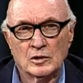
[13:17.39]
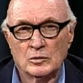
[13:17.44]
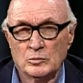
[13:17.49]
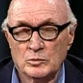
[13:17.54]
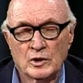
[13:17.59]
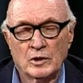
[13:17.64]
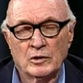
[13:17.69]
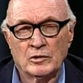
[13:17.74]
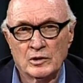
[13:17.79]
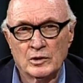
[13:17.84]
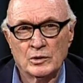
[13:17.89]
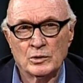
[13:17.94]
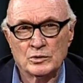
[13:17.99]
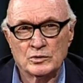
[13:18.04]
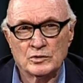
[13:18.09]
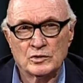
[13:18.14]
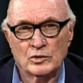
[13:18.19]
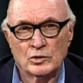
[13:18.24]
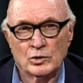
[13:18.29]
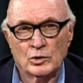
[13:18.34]
I'm sorry to
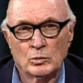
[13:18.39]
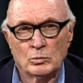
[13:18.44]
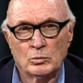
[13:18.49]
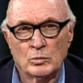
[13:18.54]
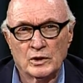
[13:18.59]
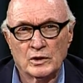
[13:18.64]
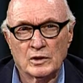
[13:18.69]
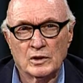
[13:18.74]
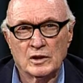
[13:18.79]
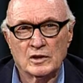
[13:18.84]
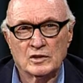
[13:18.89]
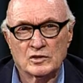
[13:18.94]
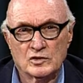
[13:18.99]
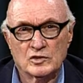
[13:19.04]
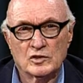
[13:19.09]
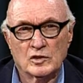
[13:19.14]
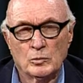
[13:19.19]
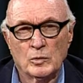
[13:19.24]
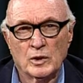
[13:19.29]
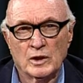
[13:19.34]
use the term, but
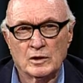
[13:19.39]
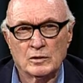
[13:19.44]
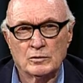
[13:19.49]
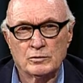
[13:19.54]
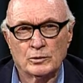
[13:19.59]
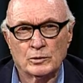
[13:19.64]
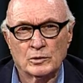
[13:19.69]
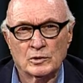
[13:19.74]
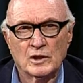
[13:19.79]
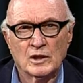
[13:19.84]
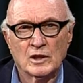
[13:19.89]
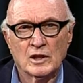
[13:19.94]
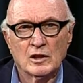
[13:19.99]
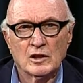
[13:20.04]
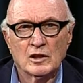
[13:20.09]
it's meaningful.